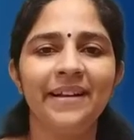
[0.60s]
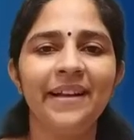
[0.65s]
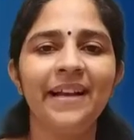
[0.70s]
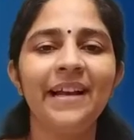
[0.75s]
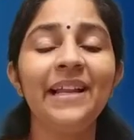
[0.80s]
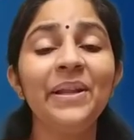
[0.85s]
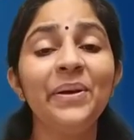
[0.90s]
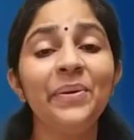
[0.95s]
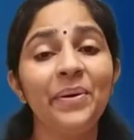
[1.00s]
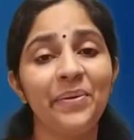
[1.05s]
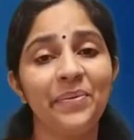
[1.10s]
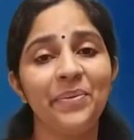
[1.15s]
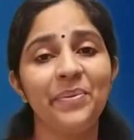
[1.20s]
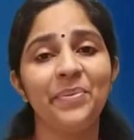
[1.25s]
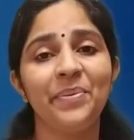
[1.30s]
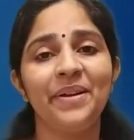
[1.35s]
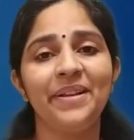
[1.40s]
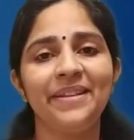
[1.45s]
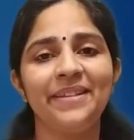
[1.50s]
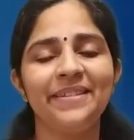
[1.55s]
Hello
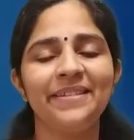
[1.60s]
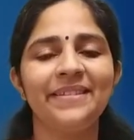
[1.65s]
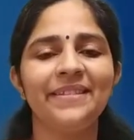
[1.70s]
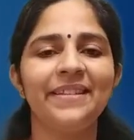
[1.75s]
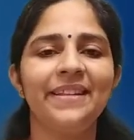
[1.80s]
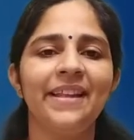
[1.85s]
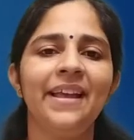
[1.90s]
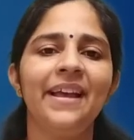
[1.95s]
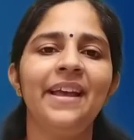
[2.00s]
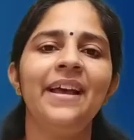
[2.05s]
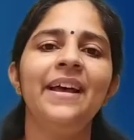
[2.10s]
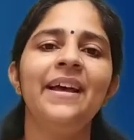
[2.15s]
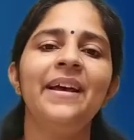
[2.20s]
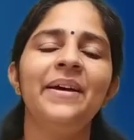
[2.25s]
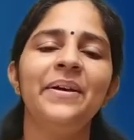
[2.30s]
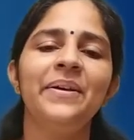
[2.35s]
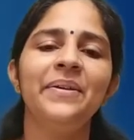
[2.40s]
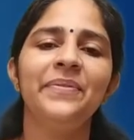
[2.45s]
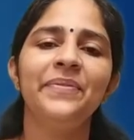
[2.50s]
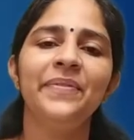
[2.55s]
everyone,
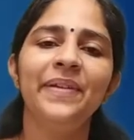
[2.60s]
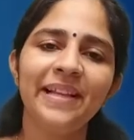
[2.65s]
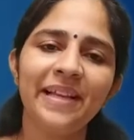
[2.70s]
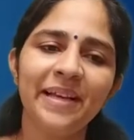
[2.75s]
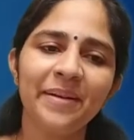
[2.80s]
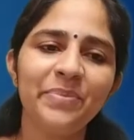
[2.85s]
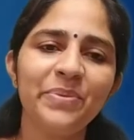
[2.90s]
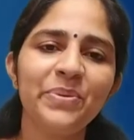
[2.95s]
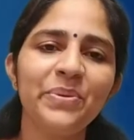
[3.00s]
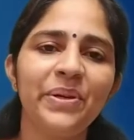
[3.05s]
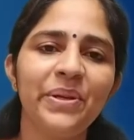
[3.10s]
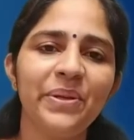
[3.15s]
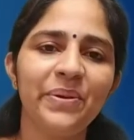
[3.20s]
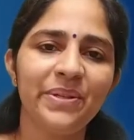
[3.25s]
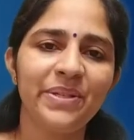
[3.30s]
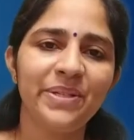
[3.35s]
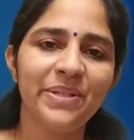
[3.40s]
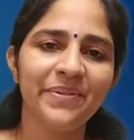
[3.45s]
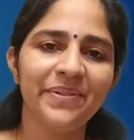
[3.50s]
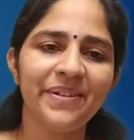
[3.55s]
welcome to
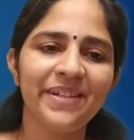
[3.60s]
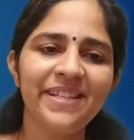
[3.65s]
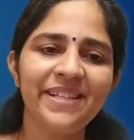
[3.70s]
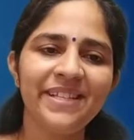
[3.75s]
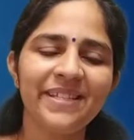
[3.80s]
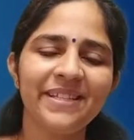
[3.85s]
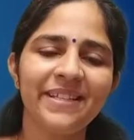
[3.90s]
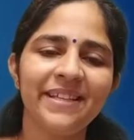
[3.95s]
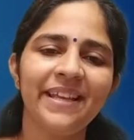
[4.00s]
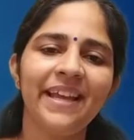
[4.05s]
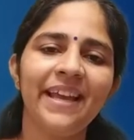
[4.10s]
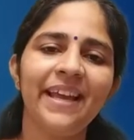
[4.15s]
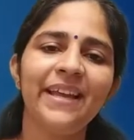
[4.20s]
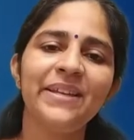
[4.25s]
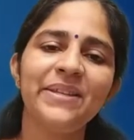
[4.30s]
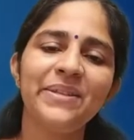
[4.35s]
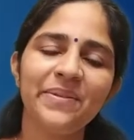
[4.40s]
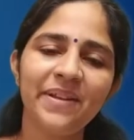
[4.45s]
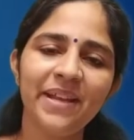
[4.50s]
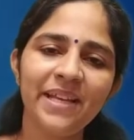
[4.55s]
EduHUS. In
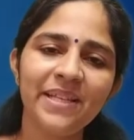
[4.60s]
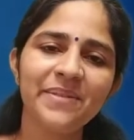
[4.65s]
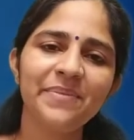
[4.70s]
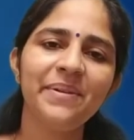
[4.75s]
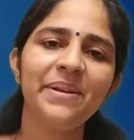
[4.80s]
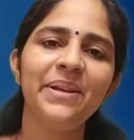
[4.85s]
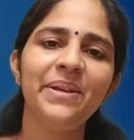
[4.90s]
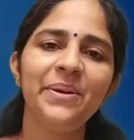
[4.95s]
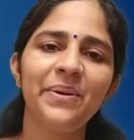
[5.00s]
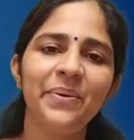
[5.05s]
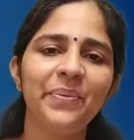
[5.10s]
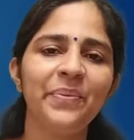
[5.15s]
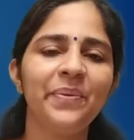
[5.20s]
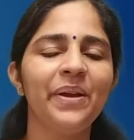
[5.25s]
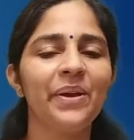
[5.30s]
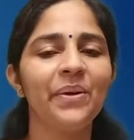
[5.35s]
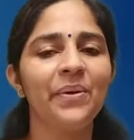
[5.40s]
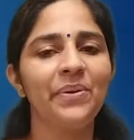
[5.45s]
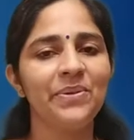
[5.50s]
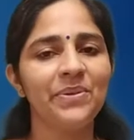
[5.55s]
today's video, we
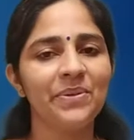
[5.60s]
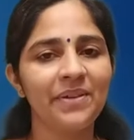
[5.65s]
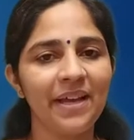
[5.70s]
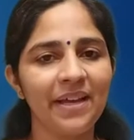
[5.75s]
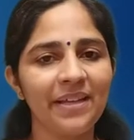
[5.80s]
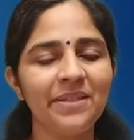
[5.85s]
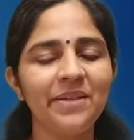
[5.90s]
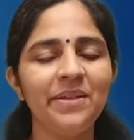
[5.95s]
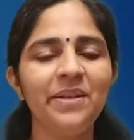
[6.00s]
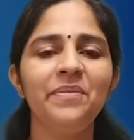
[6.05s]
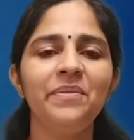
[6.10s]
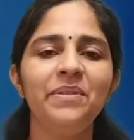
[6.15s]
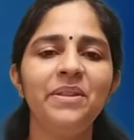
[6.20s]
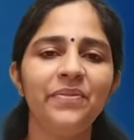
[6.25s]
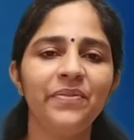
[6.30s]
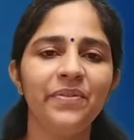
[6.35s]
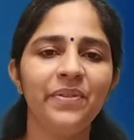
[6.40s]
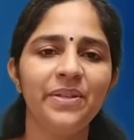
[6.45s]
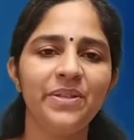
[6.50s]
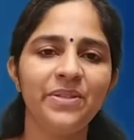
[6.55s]
are going to continue with the
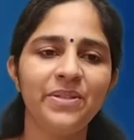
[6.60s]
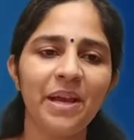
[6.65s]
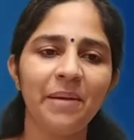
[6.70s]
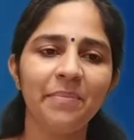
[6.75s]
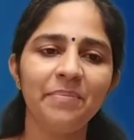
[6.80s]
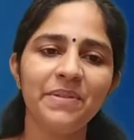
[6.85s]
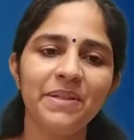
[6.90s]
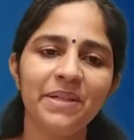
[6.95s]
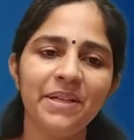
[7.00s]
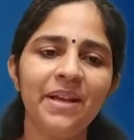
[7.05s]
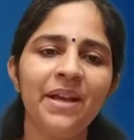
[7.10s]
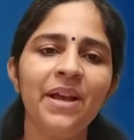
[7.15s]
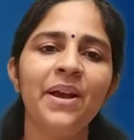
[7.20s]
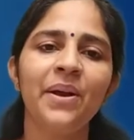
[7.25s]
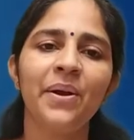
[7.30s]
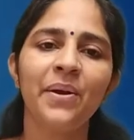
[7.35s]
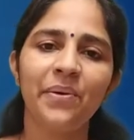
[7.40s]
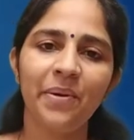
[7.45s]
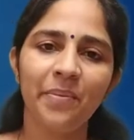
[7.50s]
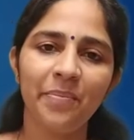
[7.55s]
first chapter,
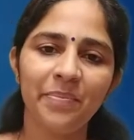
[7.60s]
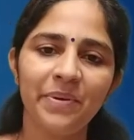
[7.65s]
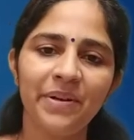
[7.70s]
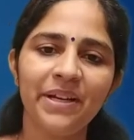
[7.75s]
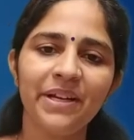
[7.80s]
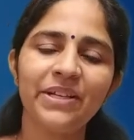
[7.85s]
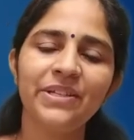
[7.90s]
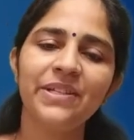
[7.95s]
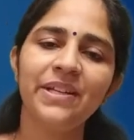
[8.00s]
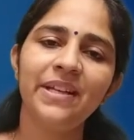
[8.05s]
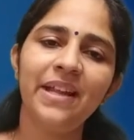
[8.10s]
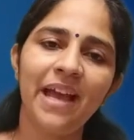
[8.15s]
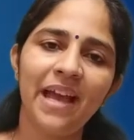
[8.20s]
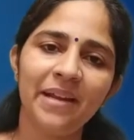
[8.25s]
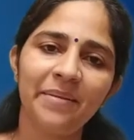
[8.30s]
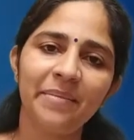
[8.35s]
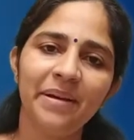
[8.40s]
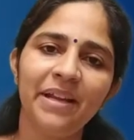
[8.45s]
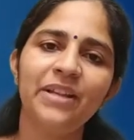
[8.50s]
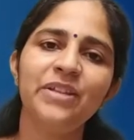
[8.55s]
Crop Production
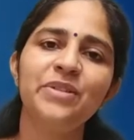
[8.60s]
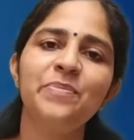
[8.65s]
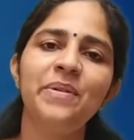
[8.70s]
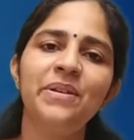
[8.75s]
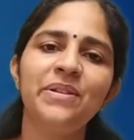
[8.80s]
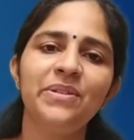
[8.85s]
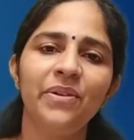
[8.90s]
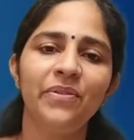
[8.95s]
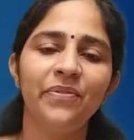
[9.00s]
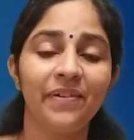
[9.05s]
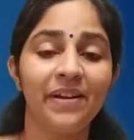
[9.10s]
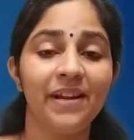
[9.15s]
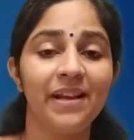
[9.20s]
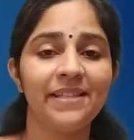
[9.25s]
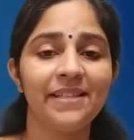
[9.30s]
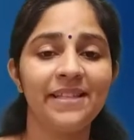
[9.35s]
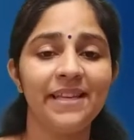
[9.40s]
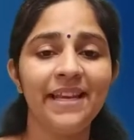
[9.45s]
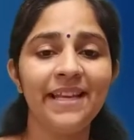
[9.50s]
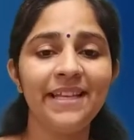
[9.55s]
and Management of
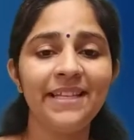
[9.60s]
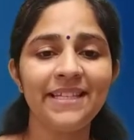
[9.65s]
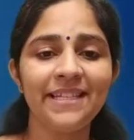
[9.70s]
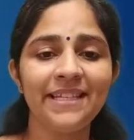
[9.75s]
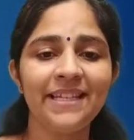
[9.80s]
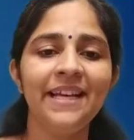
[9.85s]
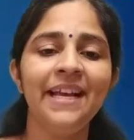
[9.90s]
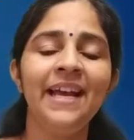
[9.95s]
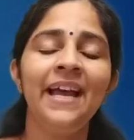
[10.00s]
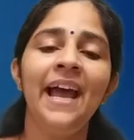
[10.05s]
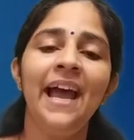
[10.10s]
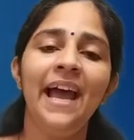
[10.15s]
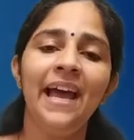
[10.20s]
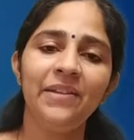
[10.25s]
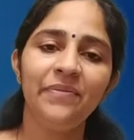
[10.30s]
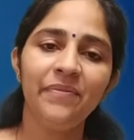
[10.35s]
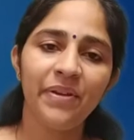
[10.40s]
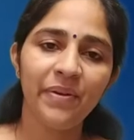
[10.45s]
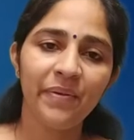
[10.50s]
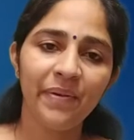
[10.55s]
Class 8,
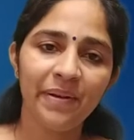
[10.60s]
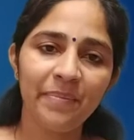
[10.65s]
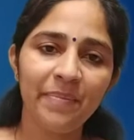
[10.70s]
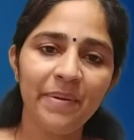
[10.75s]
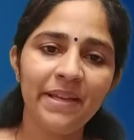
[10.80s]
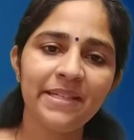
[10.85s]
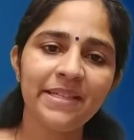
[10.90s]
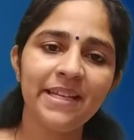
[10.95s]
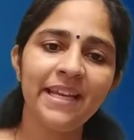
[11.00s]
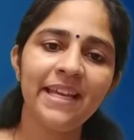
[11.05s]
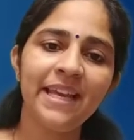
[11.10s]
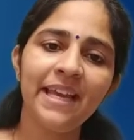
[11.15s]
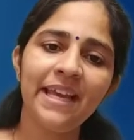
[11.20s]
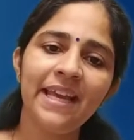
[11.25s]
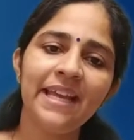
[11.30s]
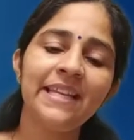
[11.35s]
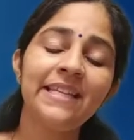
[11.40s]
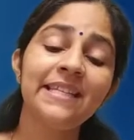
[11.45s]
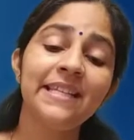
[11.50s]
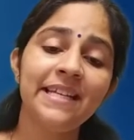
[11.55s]
and we will be taking
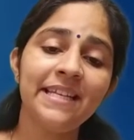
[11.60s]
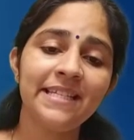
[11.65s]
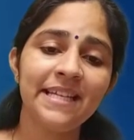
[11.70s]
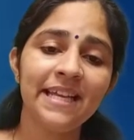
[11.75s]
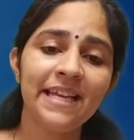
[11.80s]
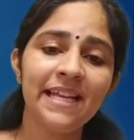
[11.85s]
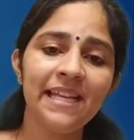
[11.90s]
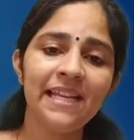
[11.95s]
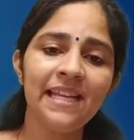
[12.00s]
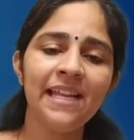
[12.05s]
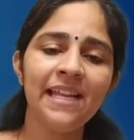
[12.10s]
in detail